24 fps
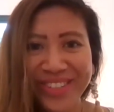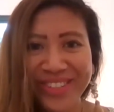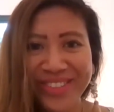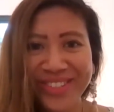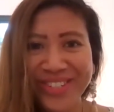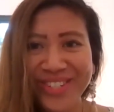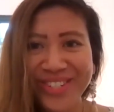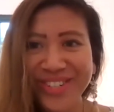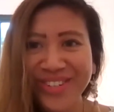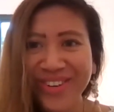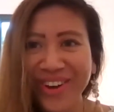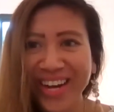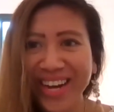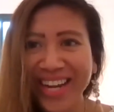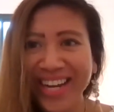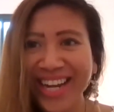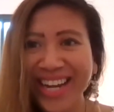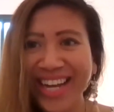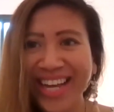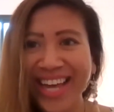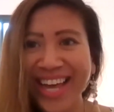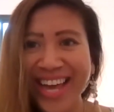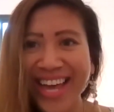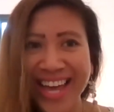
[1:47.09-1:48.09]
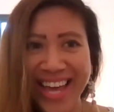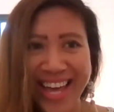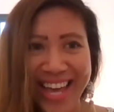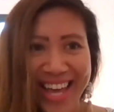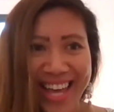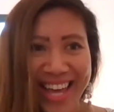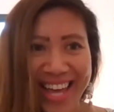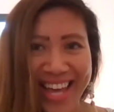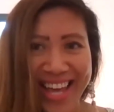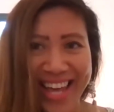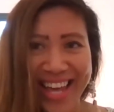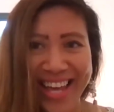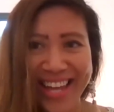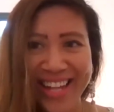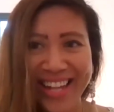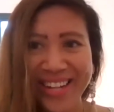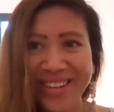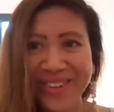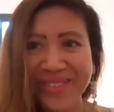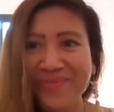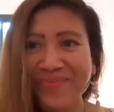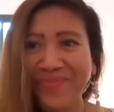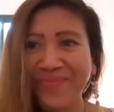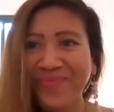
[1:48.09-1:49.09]
you joining
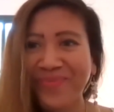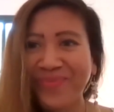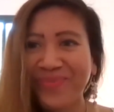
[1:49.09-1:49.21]
in.